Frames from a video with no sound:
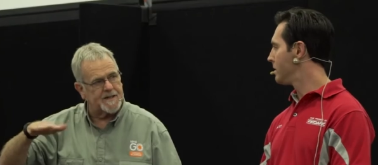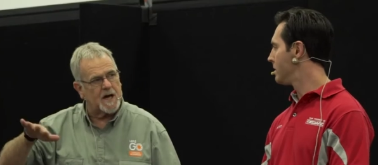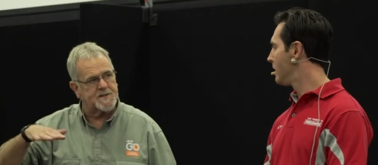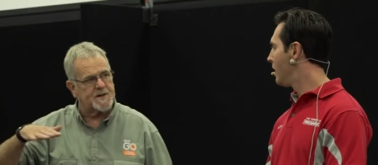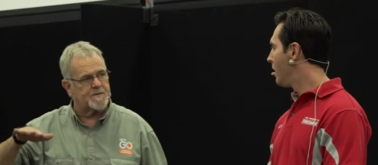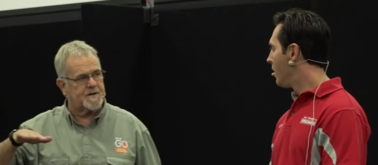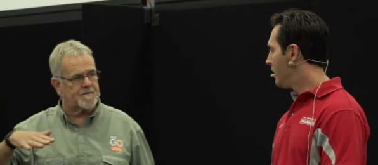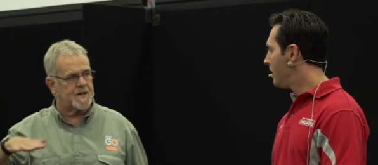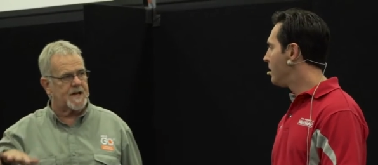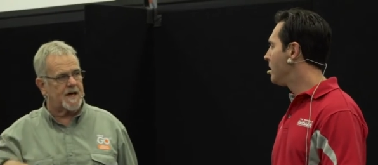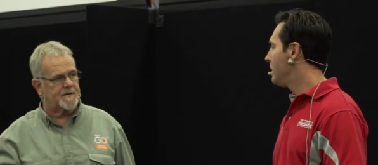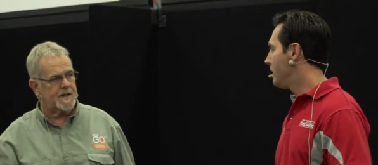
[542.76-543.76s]
Speaker 1: those off every
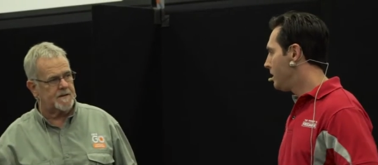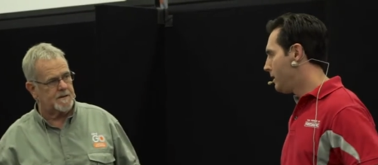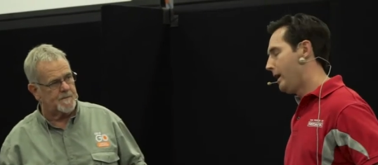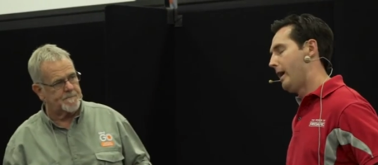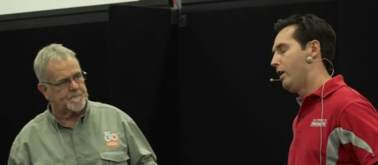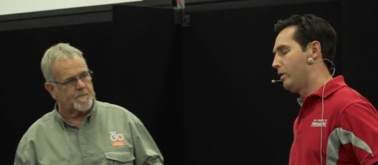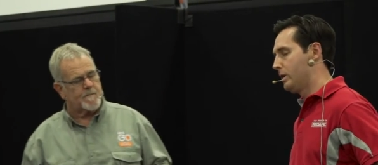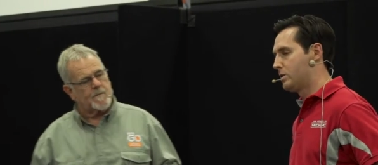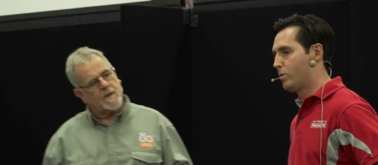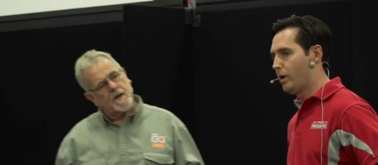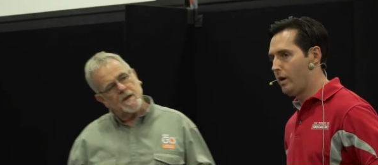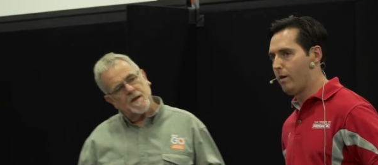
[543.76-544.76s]
now and then.
Speaker 2: Yeah, look, it's
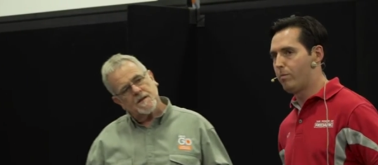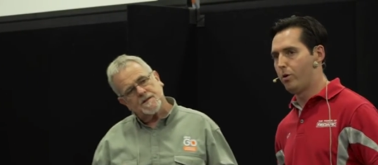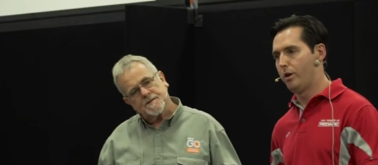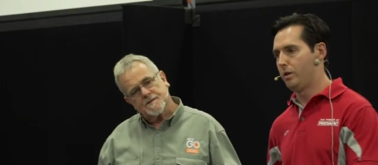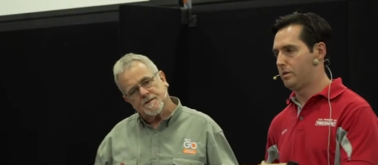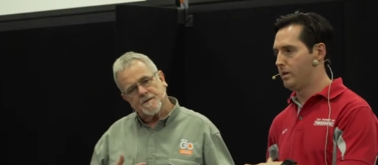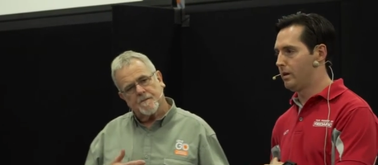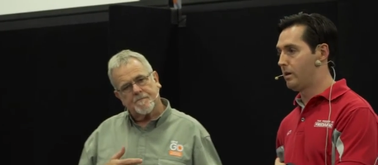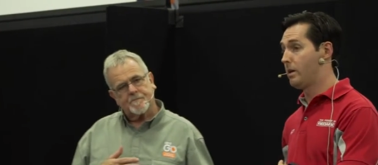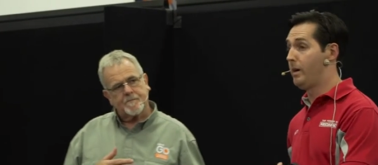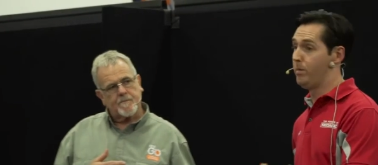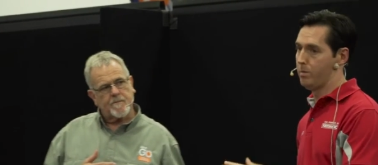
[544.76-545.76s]
really important to
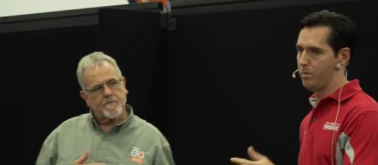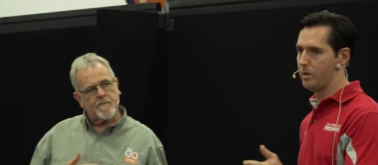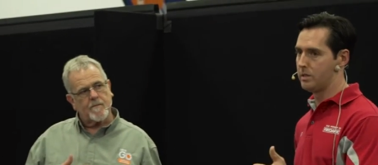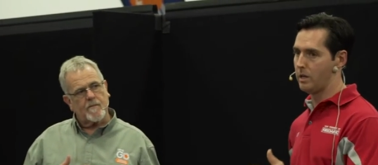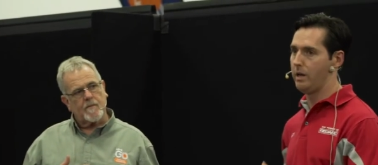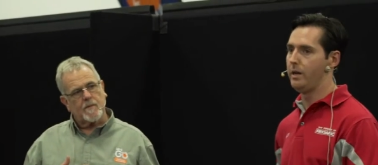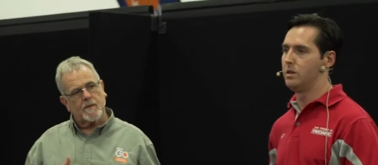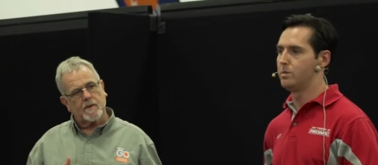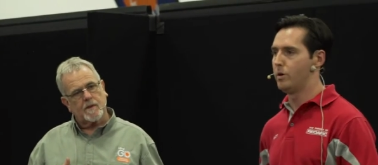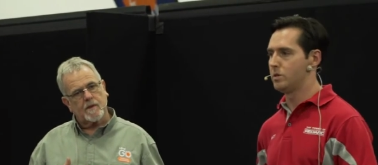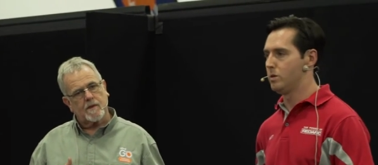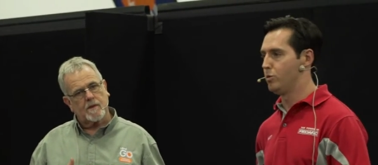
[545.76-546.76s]
keep them as clean as
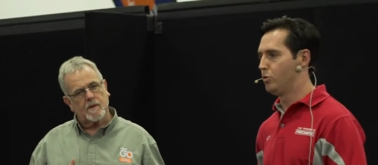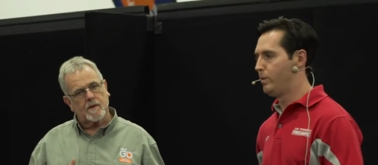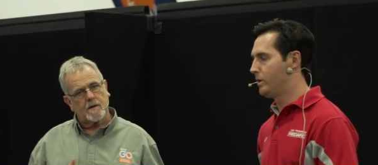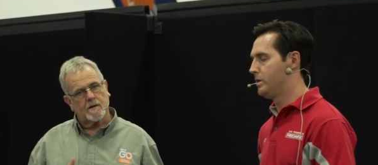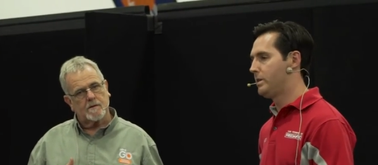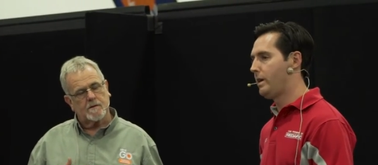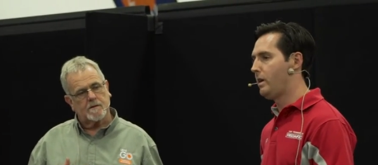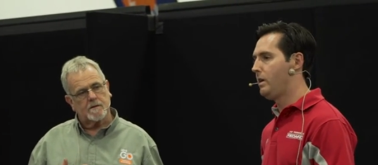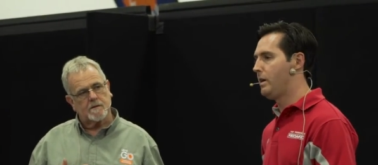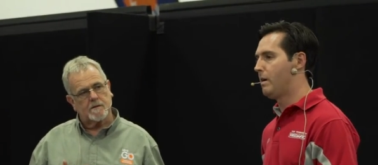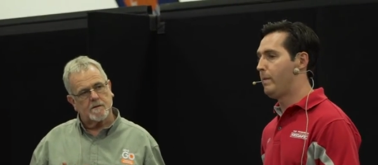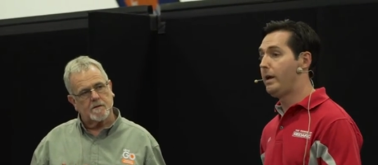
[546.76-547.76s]
possible because
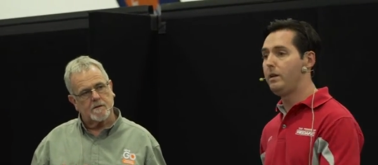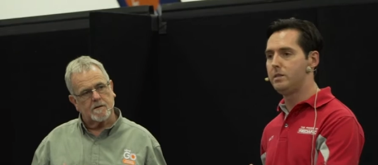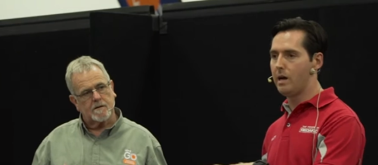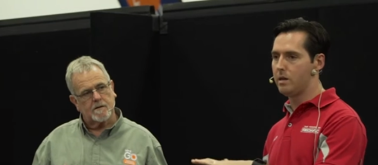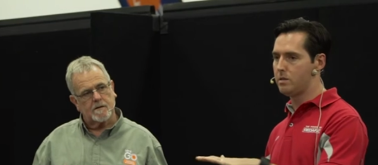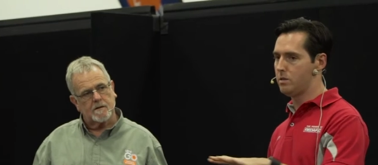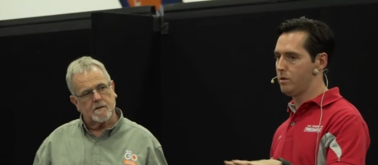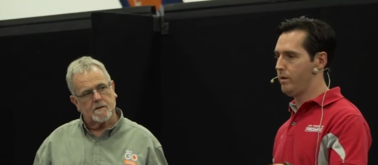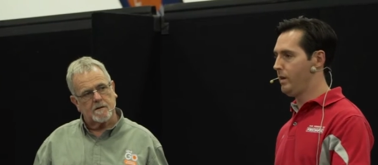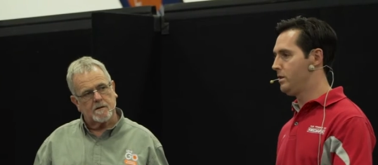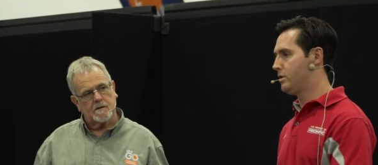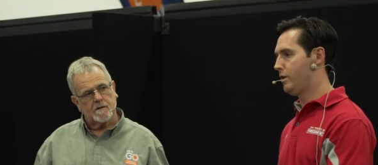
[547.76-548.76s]
any, um, any dust or
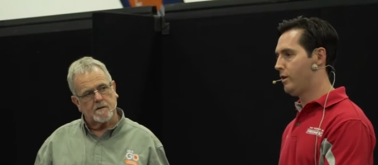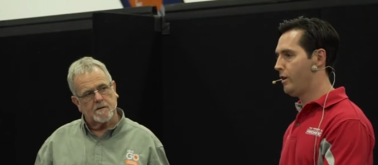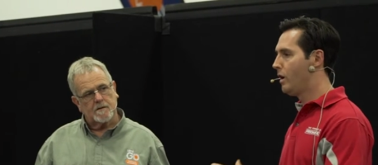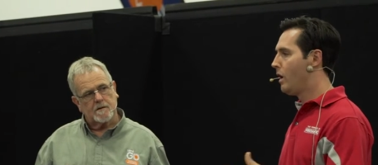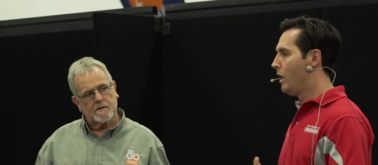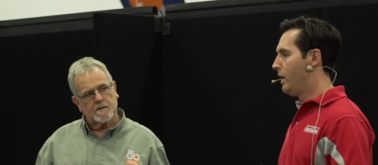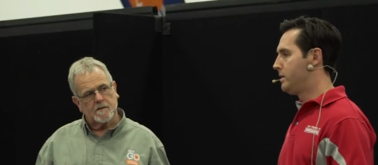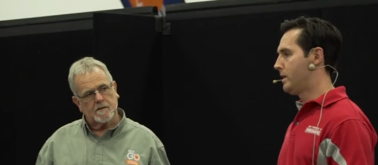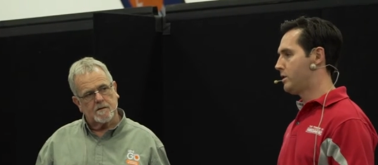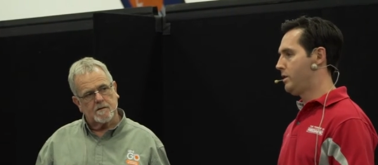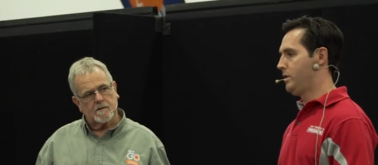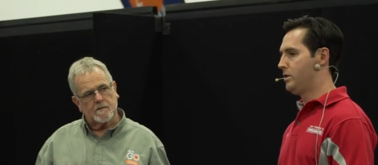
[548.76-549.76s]
any dirt is
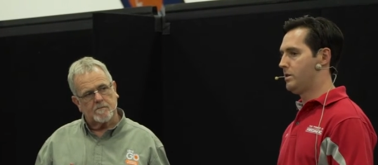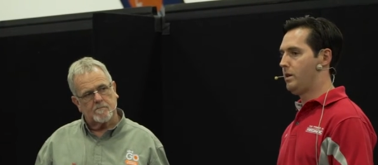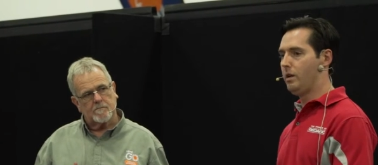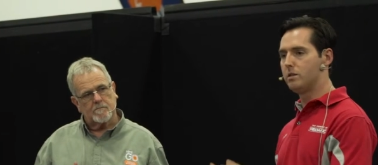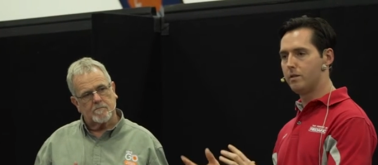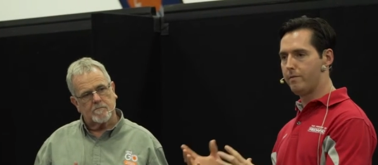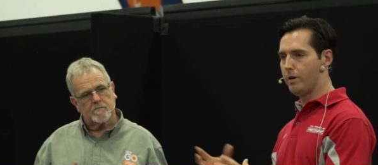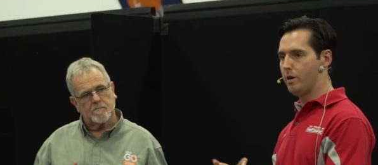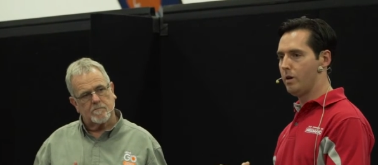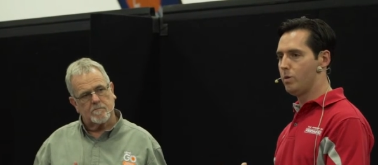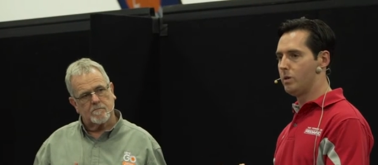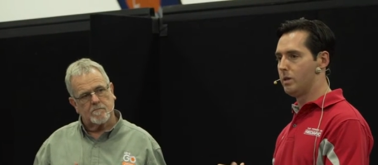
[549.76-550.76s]
actually just
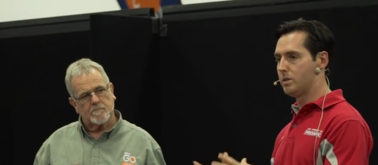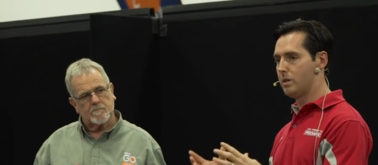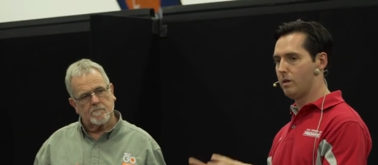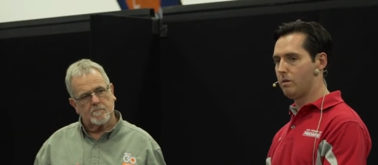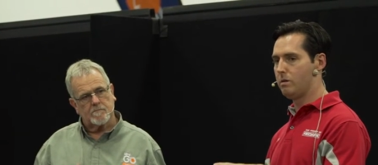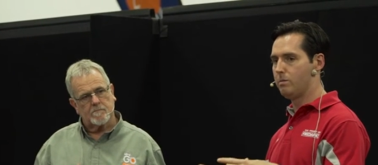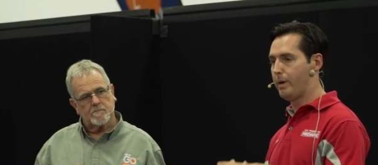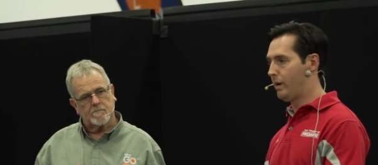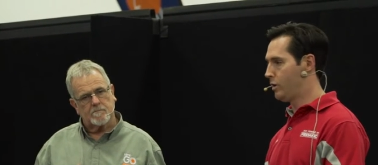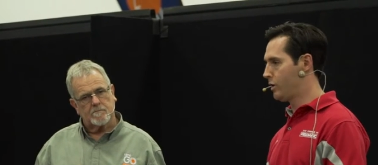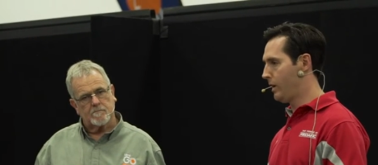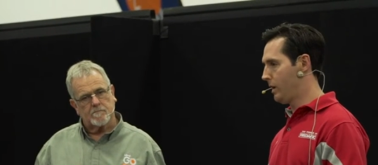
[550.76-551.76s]
interfering with the sun
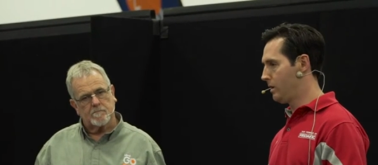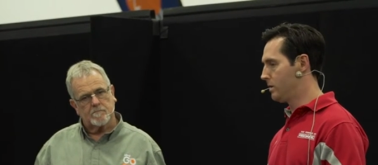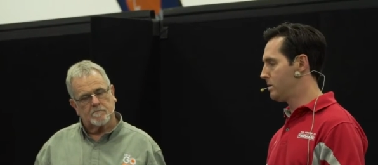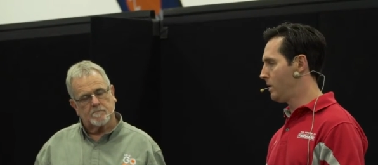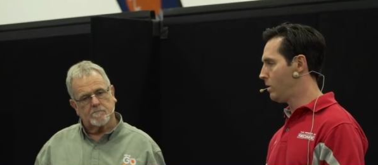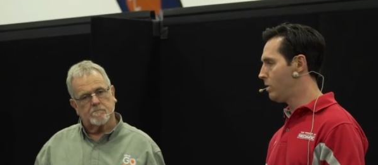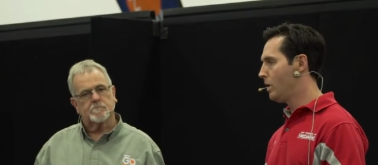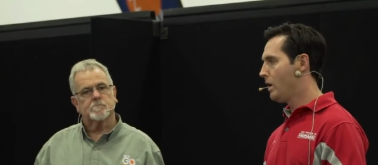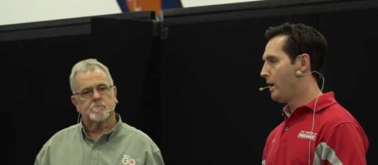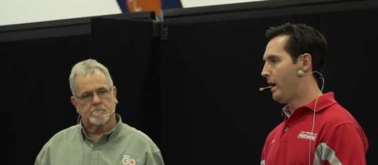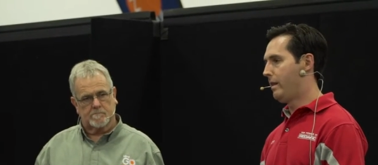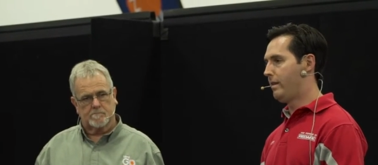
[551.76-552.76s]
penetrating the cell,
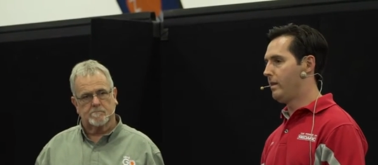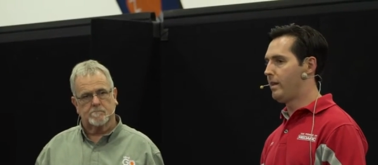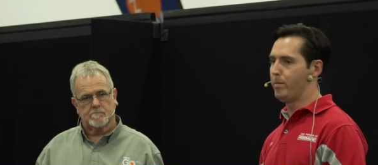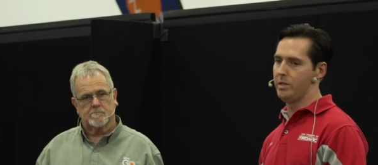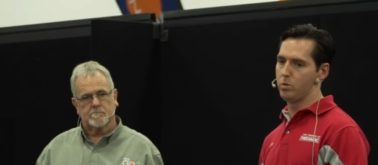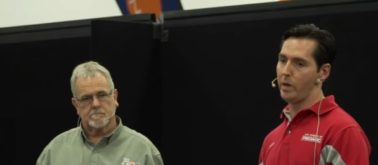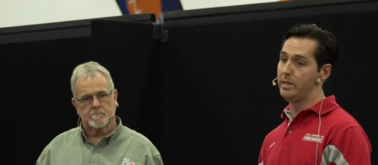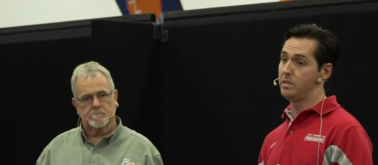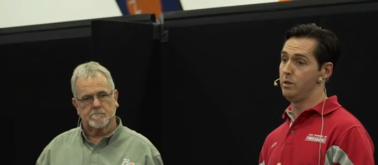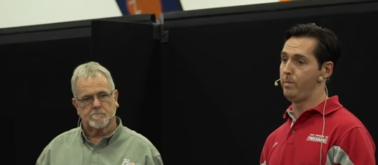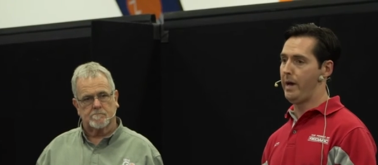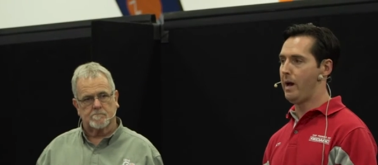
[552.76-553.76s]
and th that means
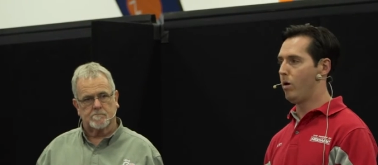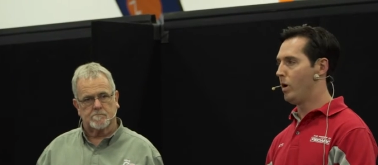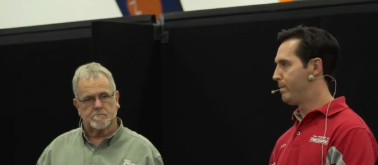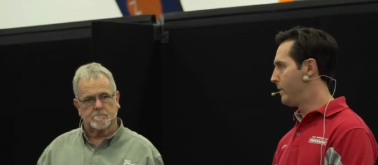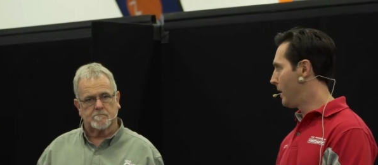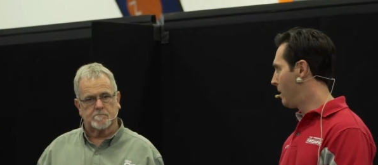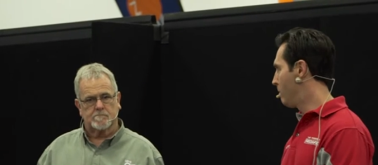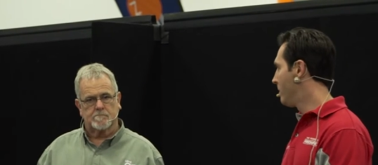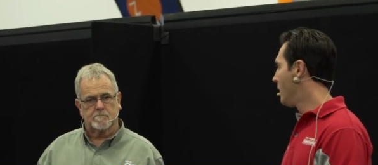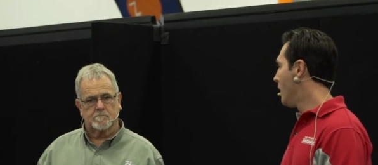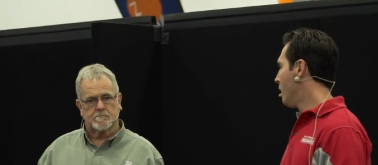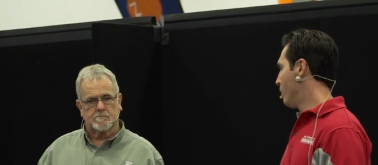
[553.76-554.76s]
wasted power. Um,
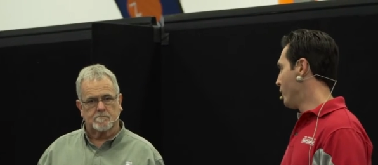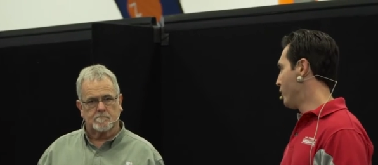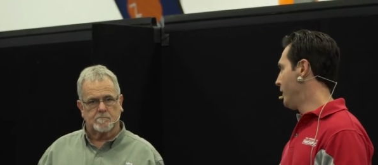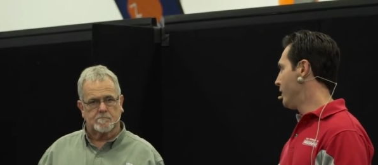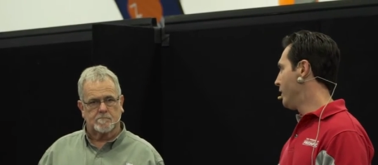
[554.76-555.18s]
we already